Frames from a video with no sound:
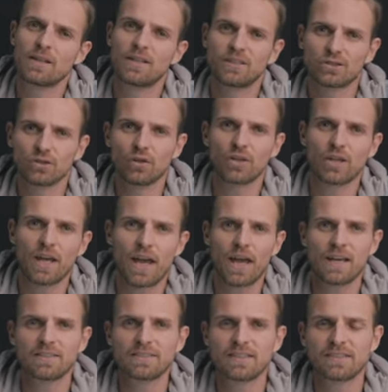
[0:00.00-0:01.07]
the Sony
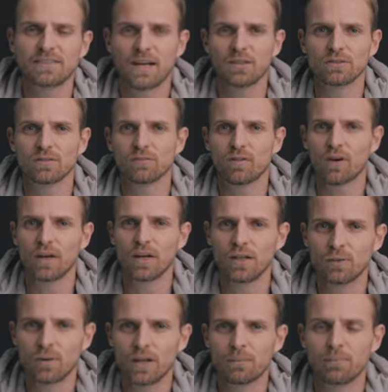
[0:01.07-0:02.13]

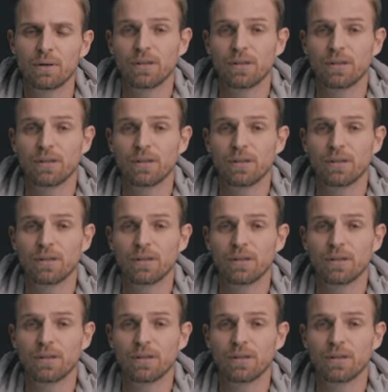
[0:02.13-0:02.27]
a6400,